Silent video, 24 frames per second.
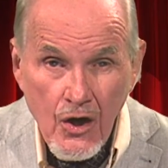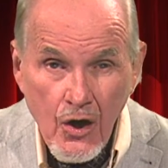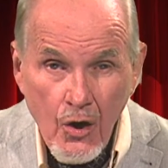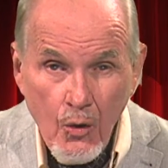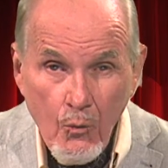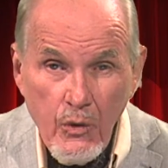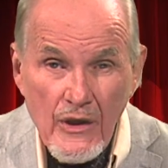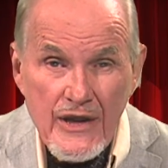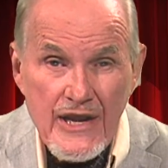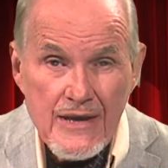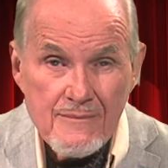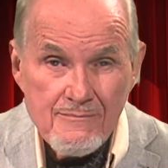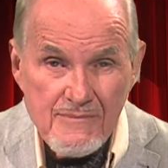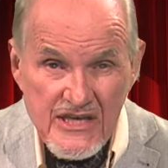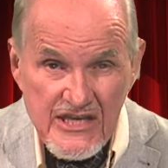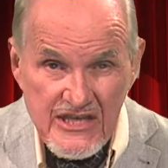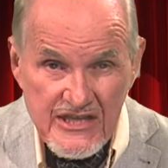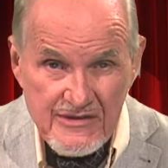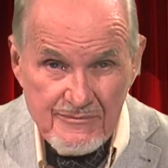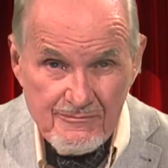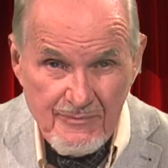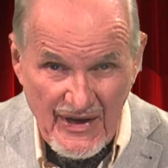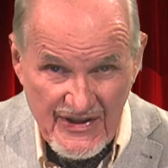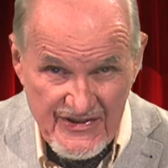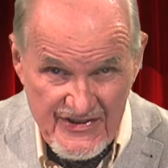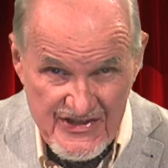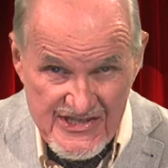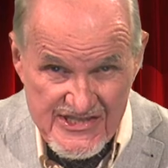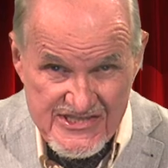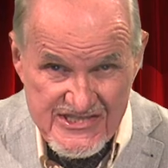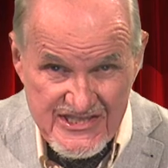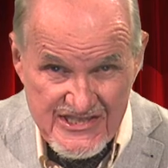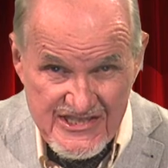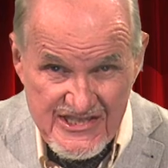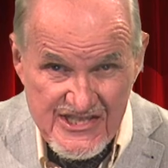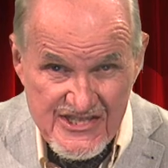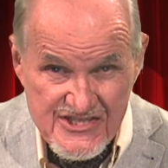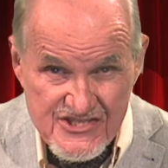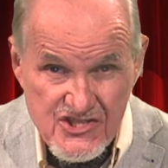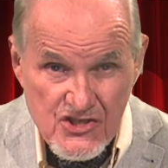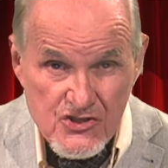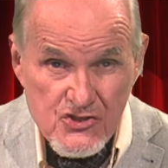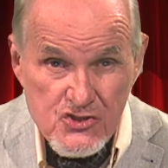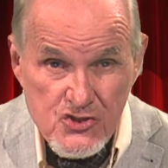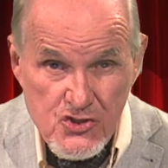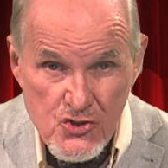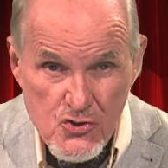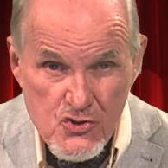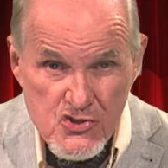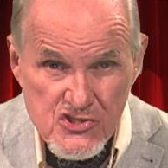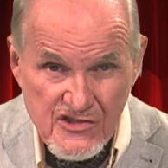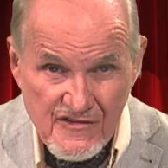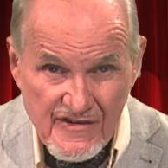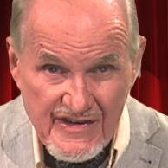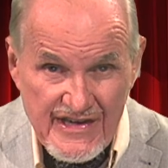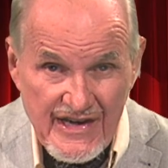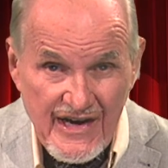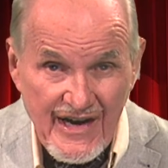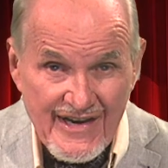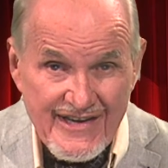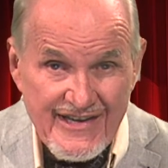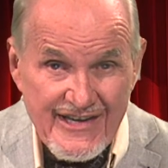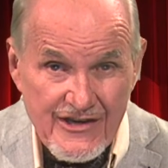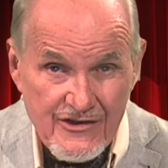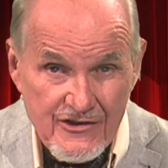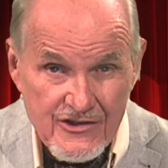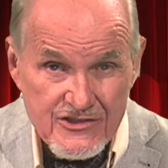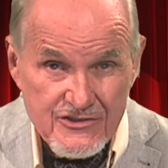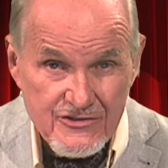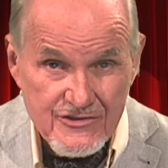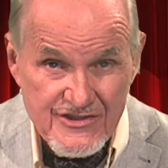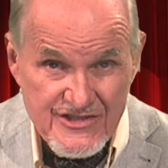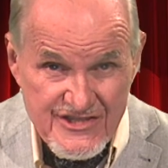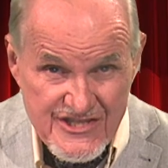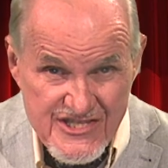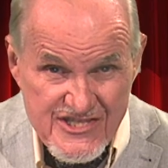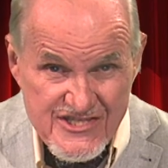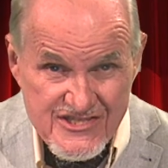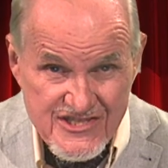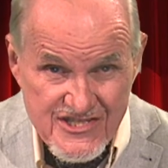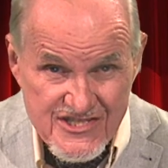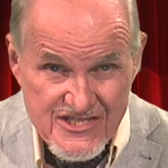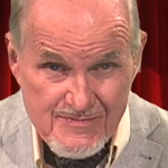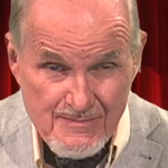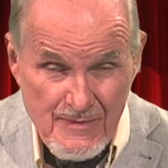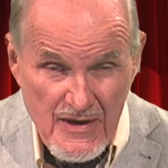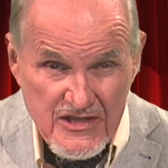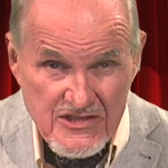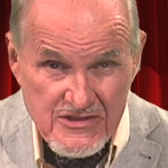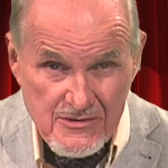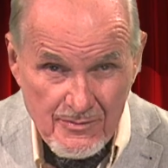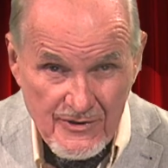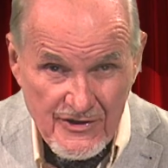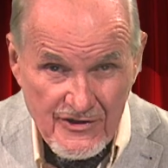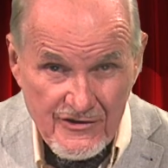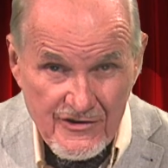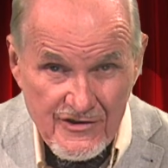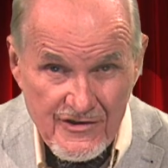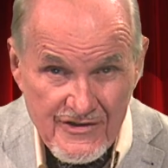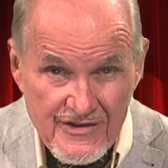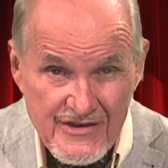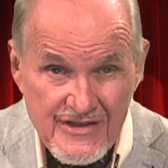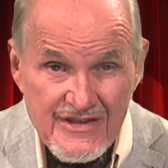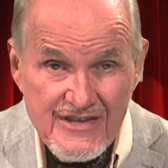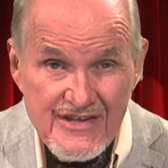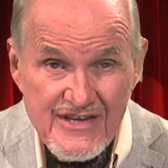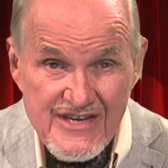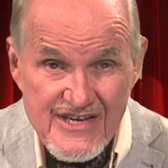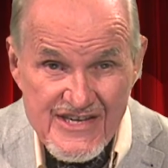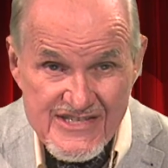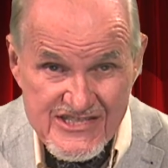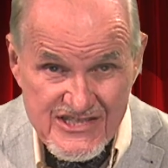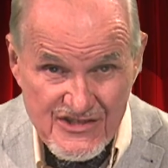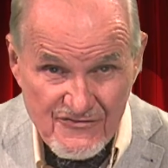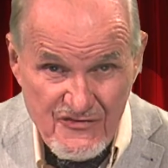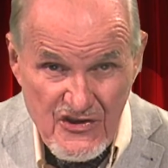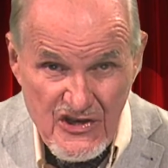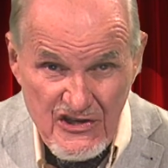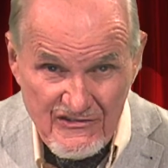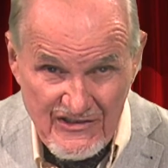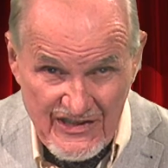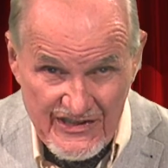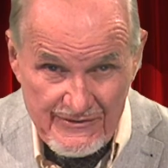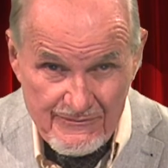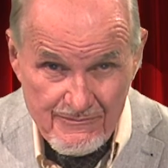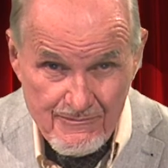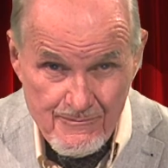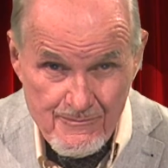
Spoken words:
What I mean by this is usually a character this despicable is the villain.